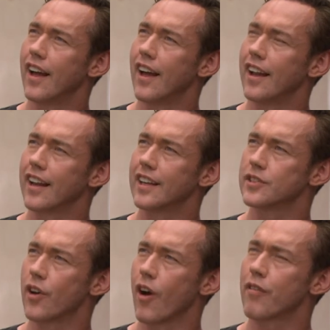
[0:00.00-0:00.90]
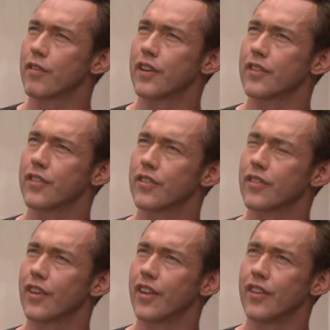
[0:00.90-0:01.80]
at his
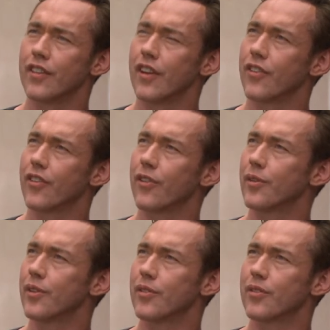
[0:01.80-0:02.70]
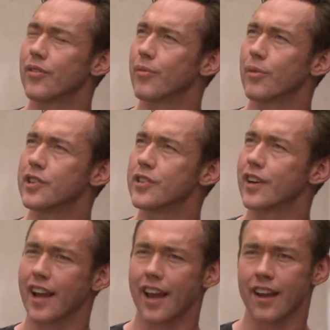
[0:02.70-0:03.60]
office, and as soon as we
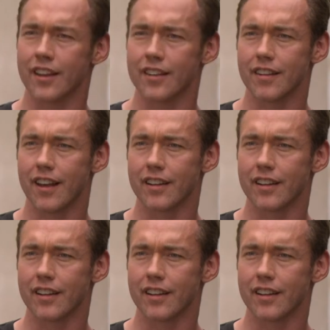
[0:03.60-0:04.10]
shook hands,